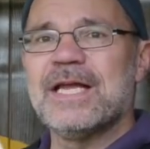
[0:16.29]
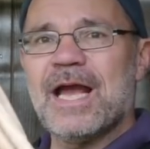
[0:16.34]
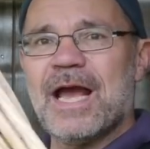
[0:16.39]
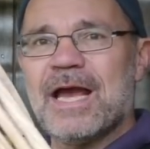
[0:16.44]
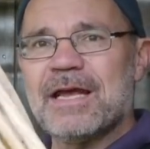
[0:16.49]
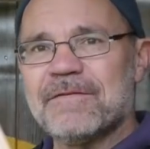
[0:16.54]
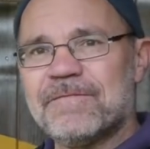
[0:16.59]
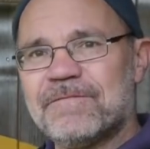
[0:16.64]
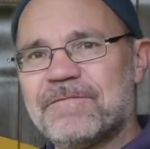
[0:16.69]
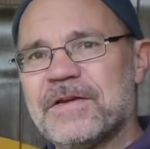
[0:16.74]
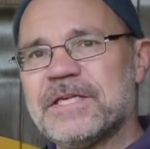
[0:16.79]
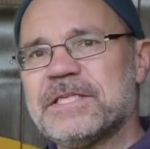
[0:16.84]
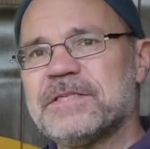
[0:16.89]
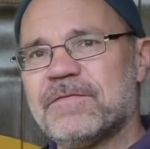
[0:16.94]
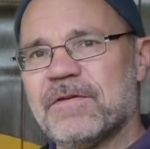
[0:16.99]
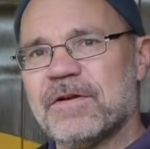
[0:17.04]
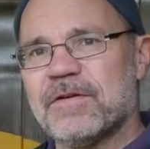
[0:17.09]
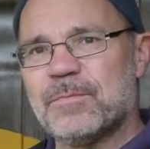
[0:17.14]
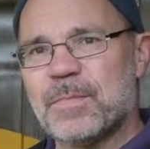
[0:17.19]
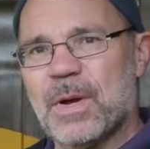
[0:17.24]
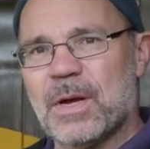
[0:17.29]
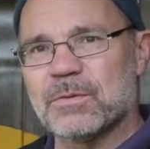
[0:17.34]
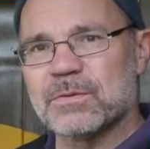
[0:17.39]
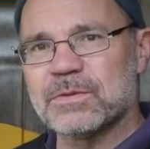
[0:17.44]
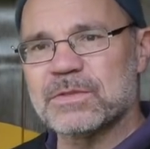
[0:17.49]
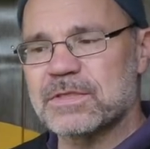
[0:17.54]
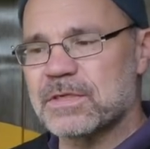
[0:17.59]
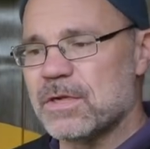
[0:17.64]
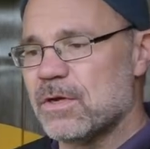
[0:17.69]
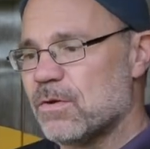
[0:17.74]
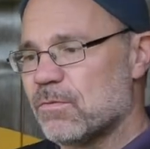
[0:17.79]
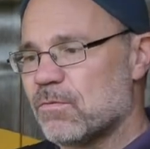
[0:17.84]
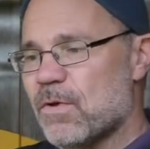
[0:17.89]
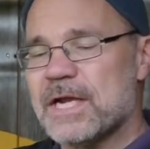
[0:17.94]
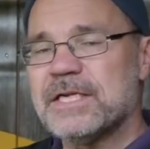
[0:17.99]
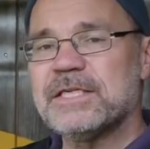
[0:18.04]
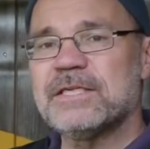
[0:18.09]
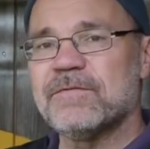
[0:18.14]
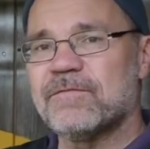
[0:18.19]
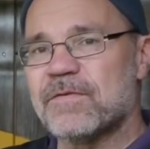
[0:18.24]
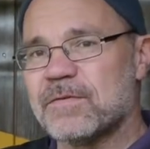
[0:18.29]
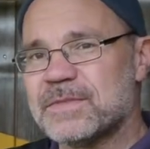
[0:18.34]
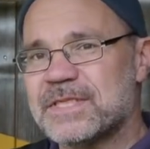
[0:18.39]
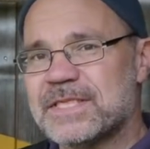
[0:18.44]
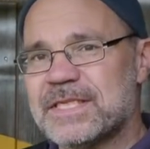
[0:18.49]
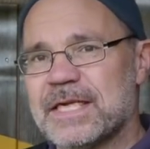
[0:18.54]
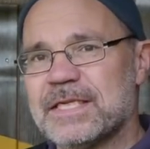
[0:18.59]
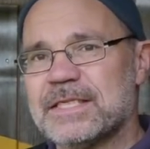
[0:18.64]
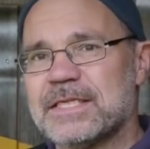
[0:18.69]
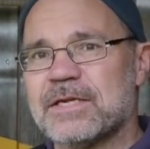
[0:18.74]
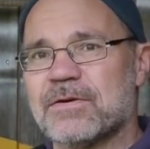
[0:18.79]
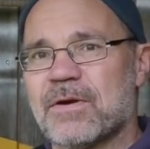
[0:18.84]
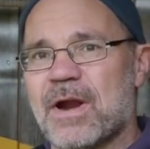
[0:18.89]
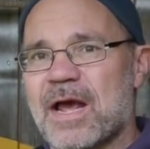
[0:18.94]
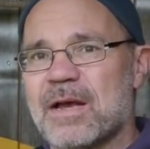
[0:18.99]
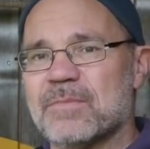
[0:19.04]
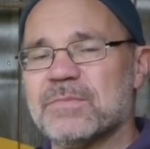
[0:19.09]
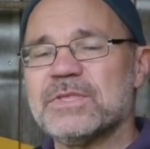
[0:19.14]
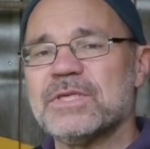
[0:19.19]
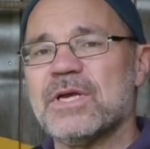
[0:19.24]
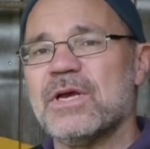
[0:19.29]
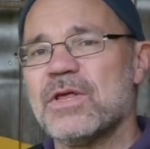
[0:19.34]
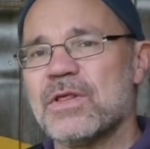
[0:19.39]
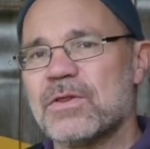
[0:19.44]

and a fistful of bolts, ranging from 60 grams